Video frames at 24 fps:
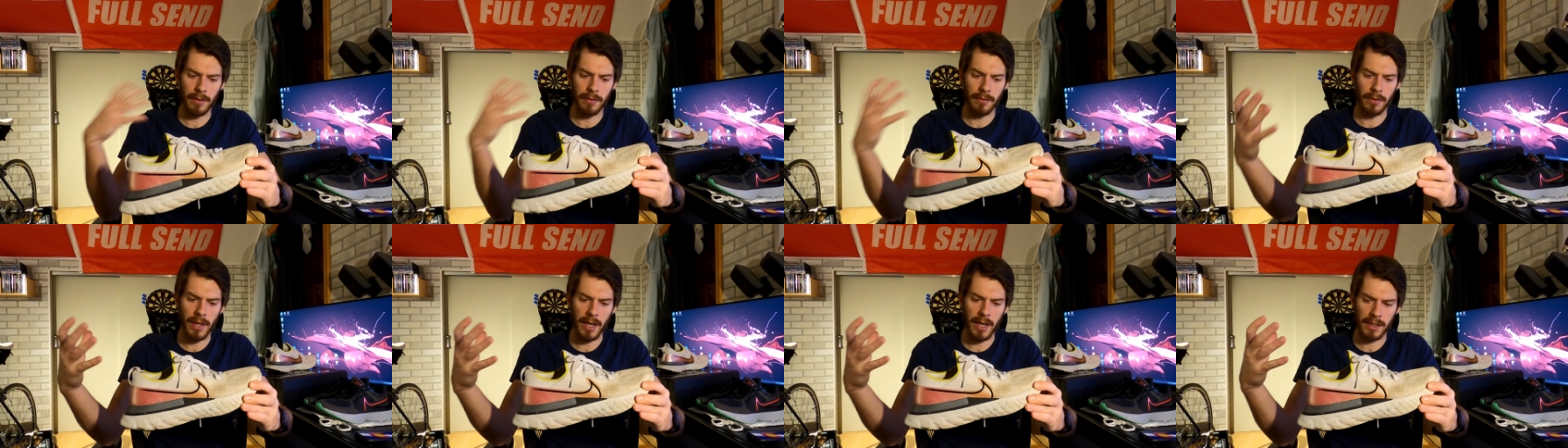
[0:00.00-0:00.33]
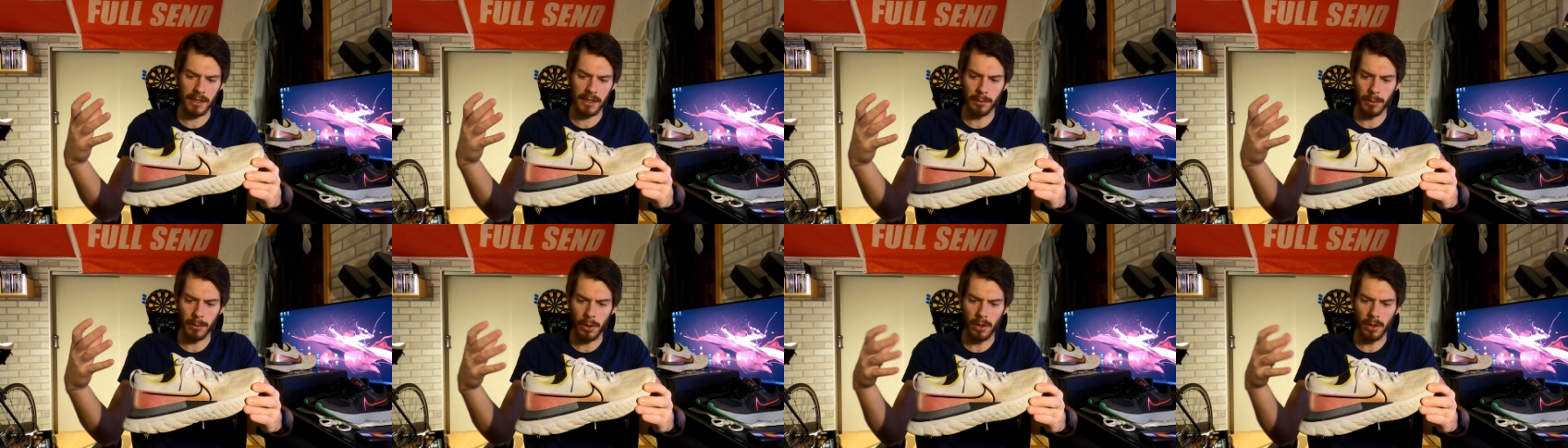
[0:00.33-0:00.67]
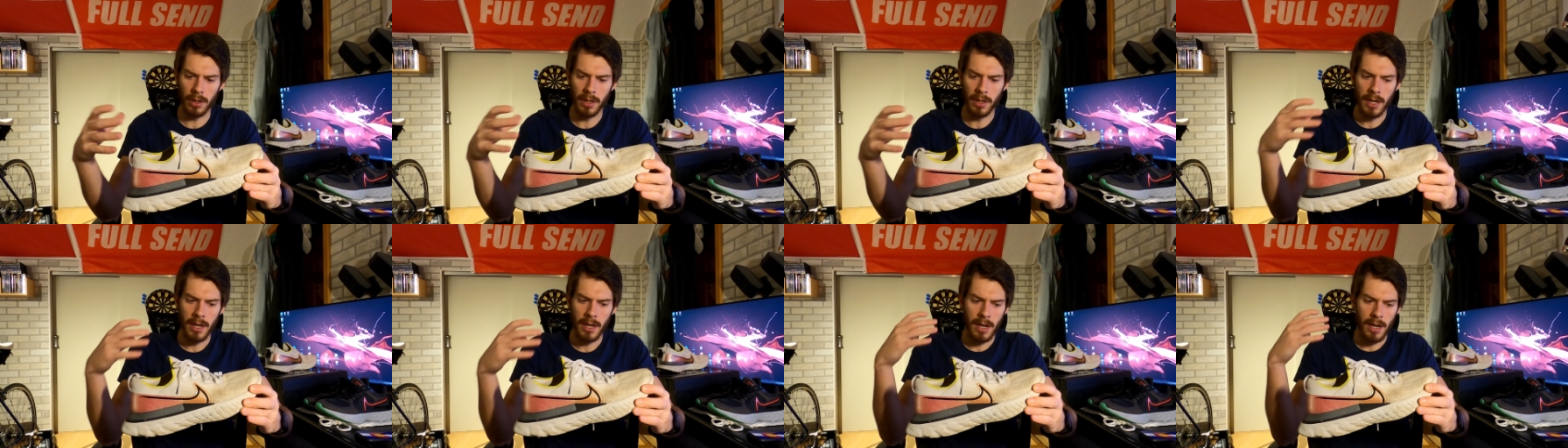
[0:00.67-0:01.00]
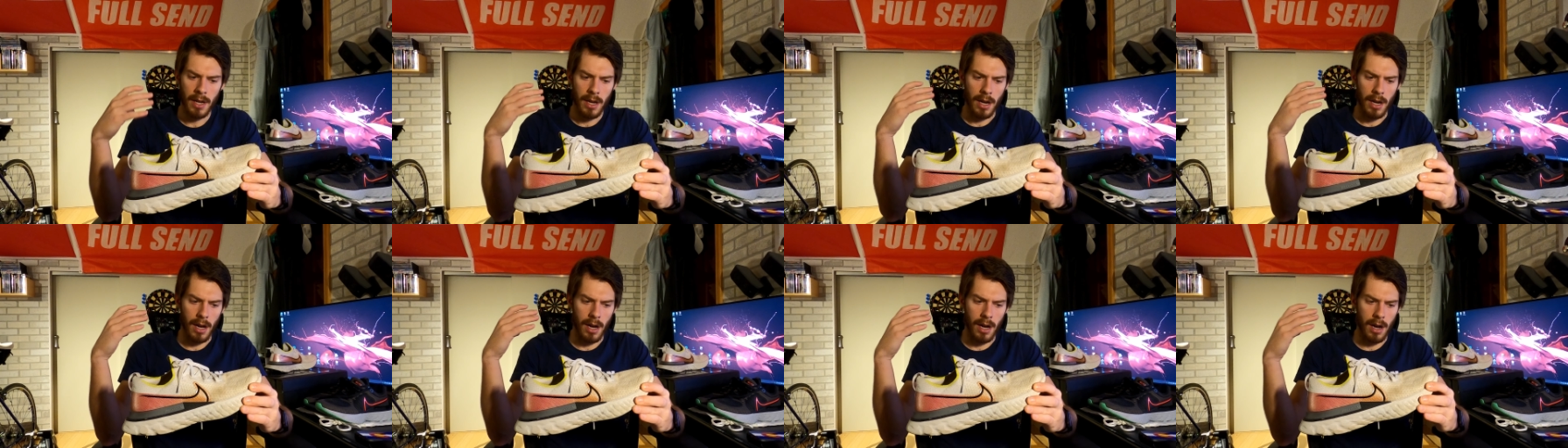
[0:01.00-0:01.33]
flexible
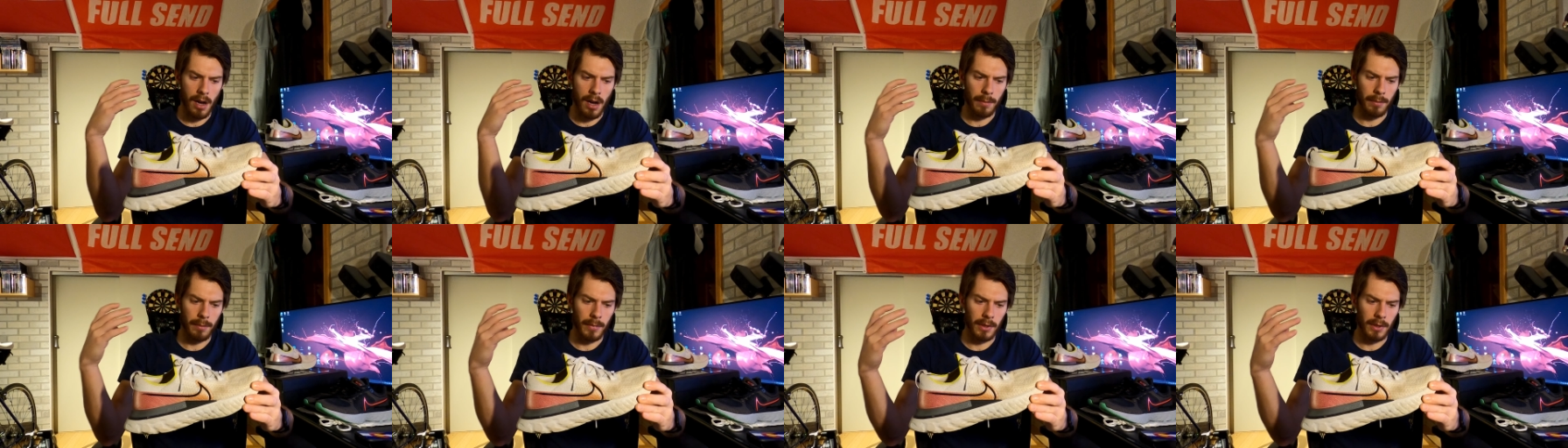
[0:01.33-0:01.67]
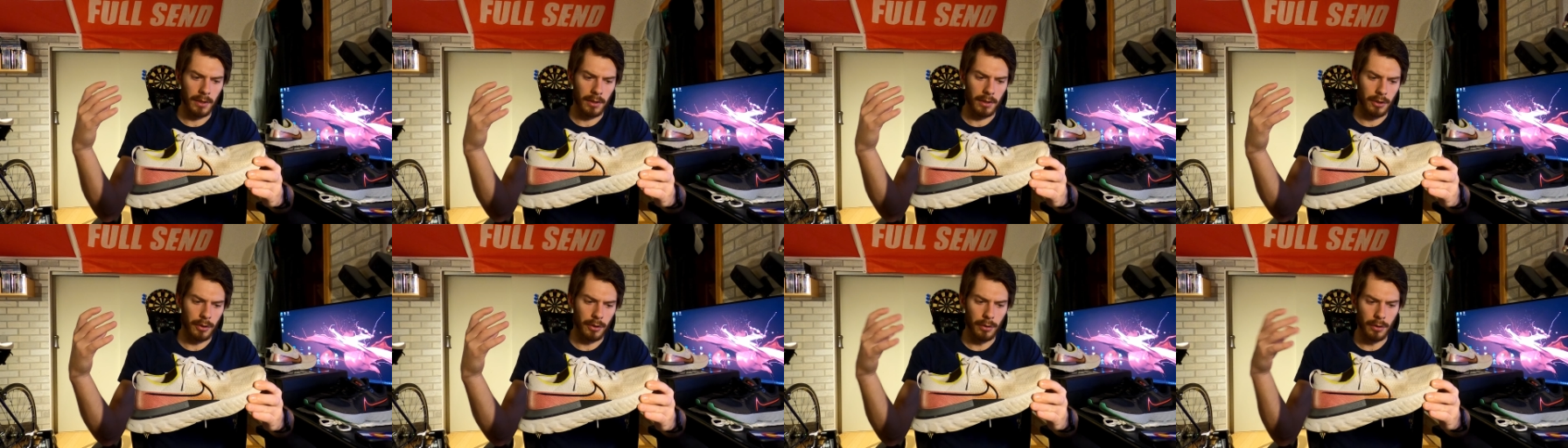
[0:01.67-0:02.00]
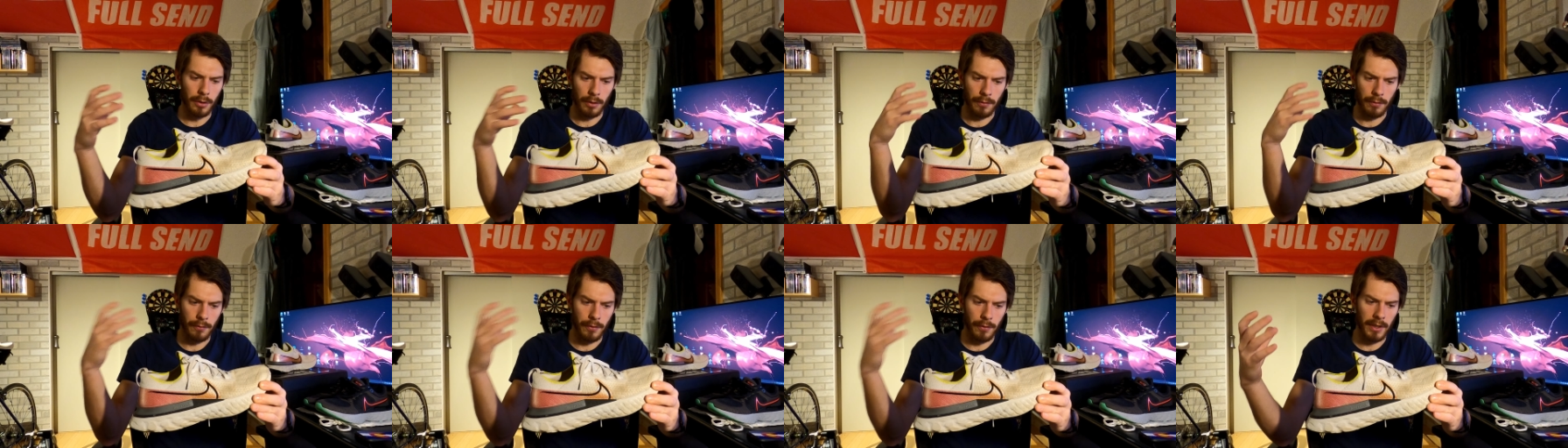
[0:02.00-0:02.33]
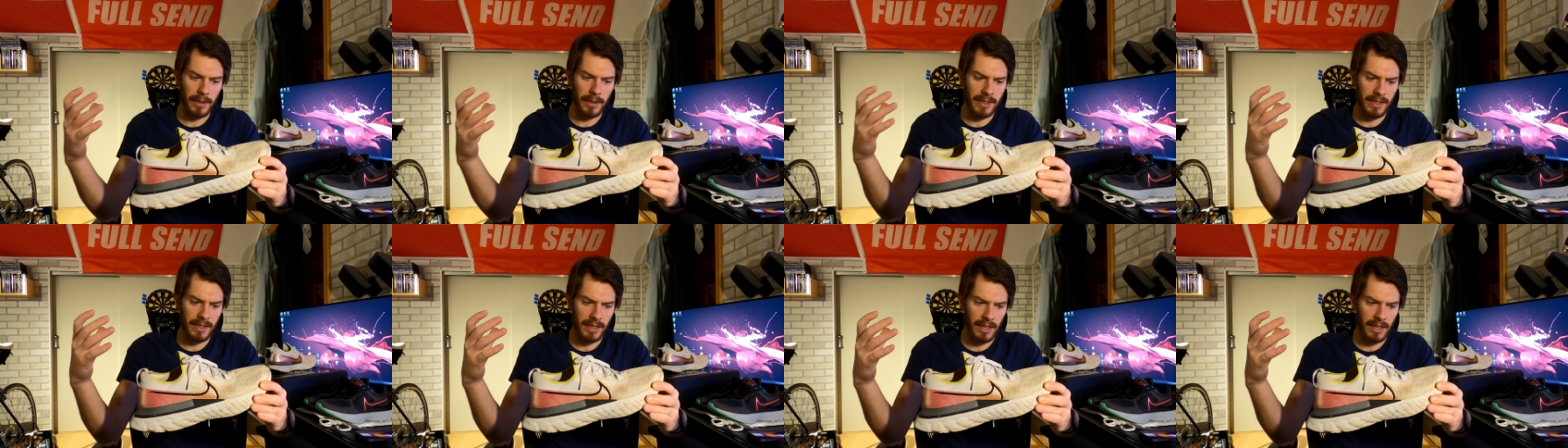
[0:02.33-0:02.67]
to your
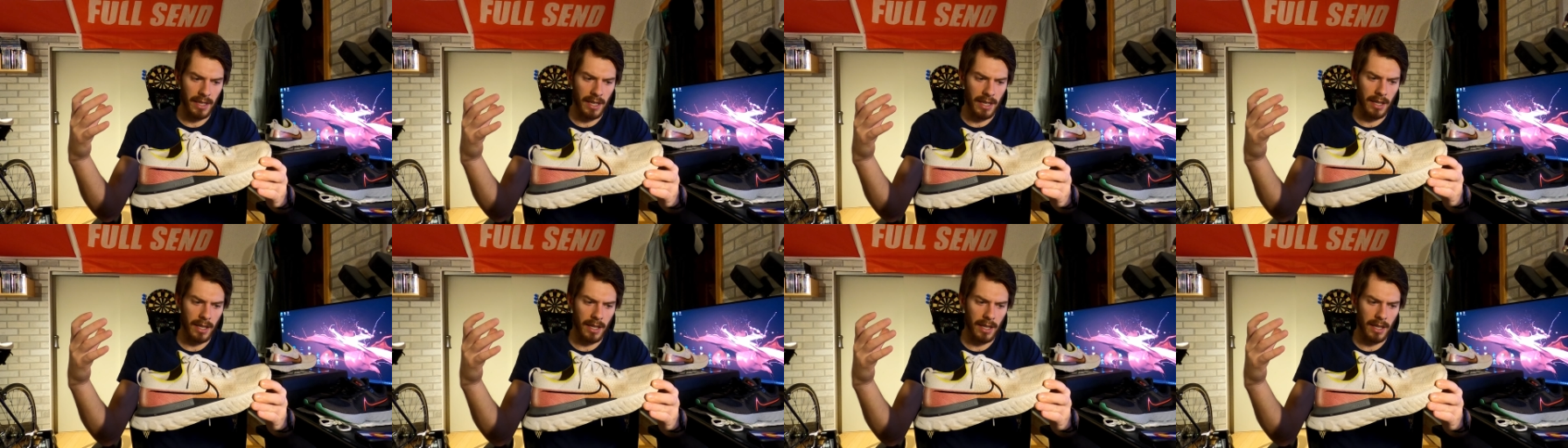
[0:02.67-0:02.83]
foot.